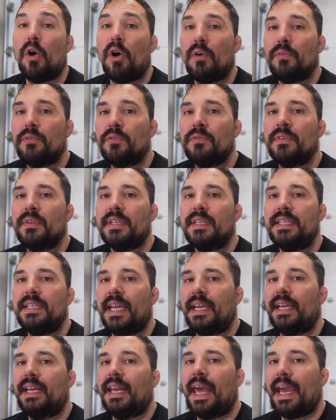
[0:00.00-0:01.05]
often
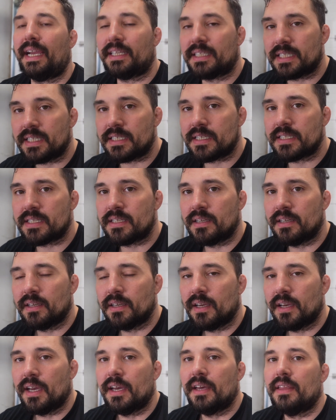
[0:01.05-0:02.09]
neglected
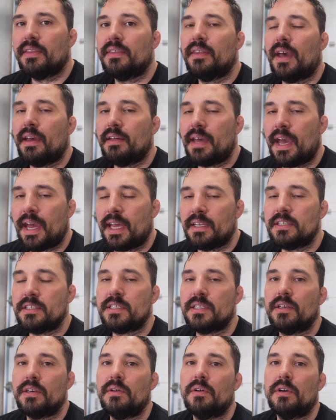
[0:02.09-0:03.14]
and
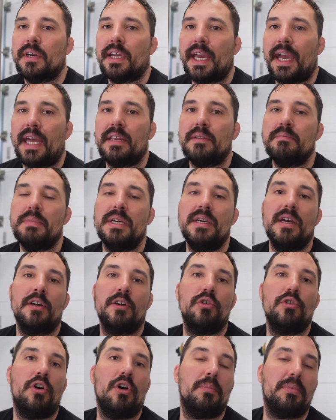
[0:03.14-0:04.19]
can be
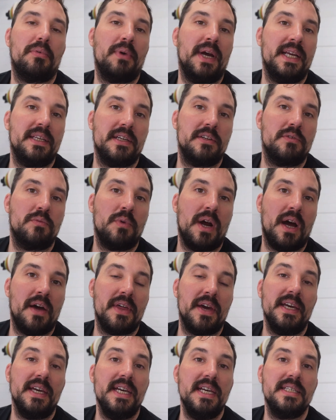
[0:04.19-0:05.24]
incorporated
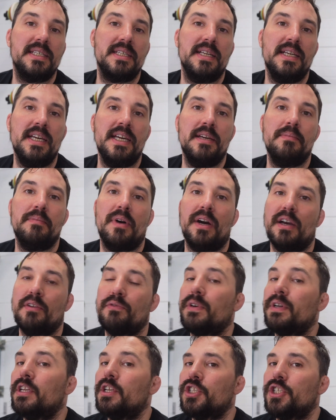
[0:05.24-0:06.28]
rather easily by
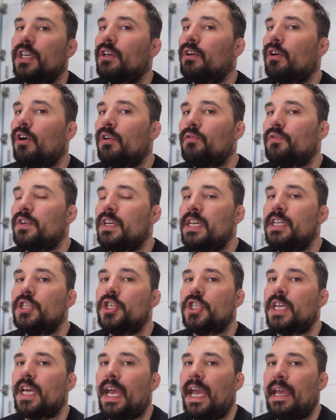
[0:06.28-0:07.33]
finishing off
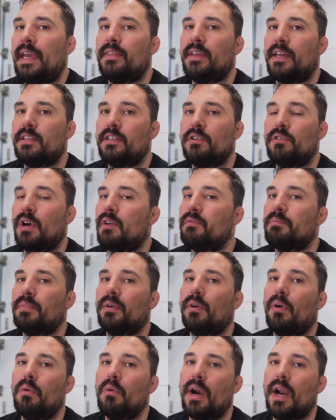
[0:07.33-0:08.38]
each day that you have
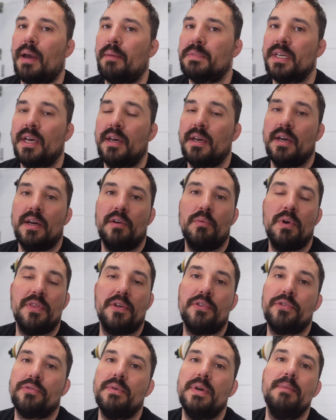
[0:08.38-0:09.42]
programmed with a
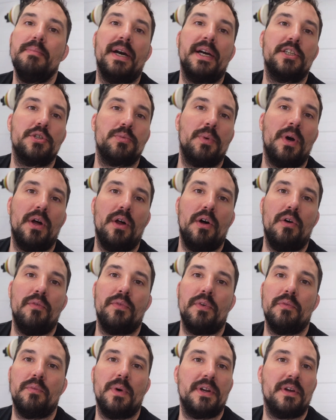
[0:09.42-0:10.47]
3x12
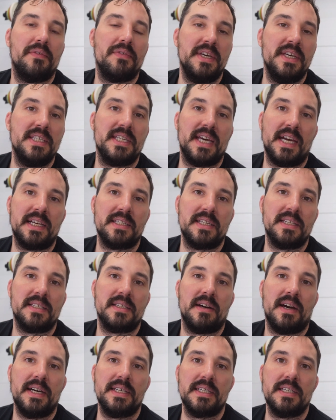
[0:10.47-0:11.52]
of one of these
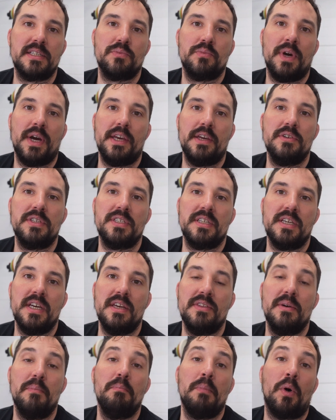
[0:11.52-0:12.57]
exercises where you see
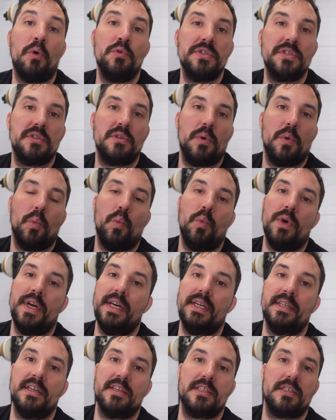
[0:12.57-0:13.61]
the most
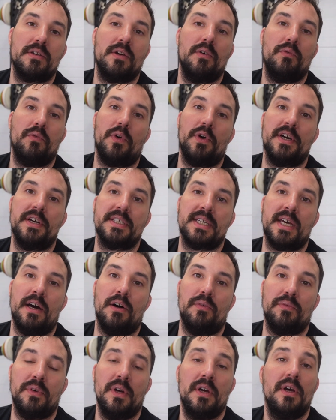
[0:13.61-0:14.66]
weakness for
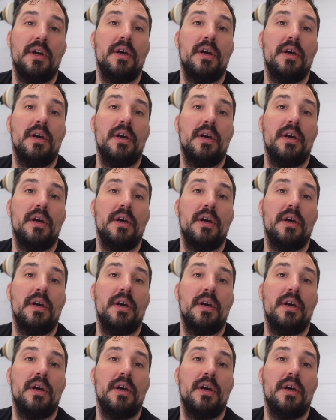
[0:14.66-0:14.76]
yourself.